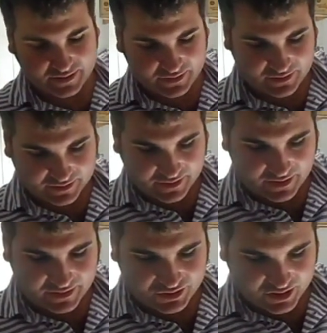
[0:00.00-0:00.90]
This here is
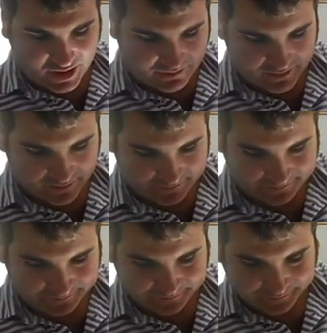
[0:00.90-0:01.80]
called the G diaper,
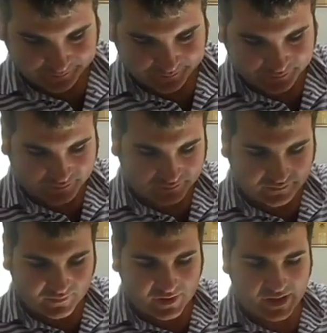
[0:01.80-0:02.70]

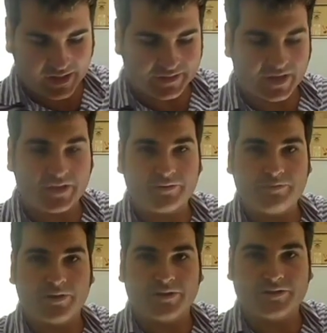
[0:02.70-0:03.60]
and it's got
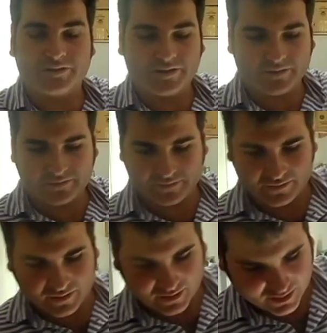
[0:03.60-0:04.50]
three parts to
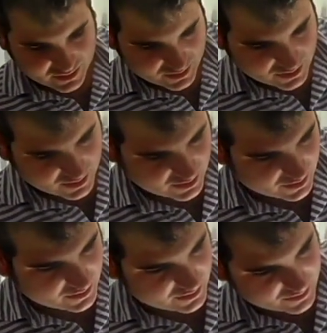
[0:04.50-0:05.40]

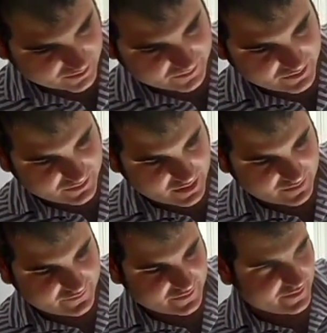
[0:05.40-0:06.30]
it. Um, what are you, you
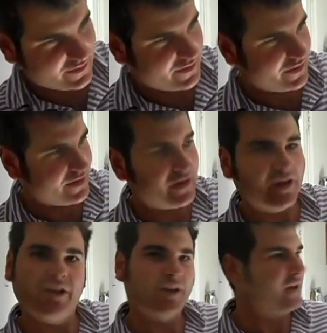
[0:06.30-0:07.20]
talking have...
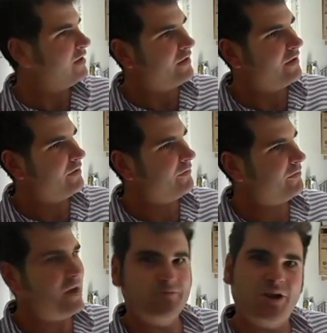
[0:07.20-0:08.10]
about, Dad?
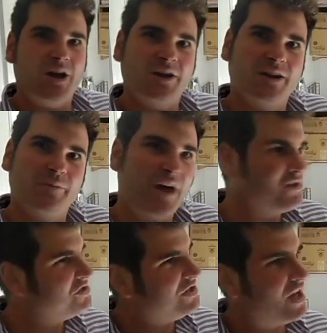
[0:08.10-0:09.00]
I'm talking
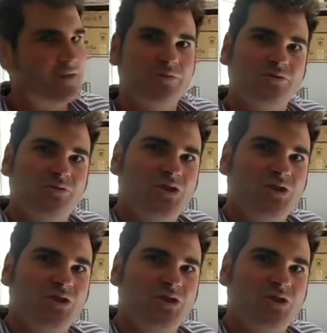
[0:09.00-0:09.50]
about G diapers.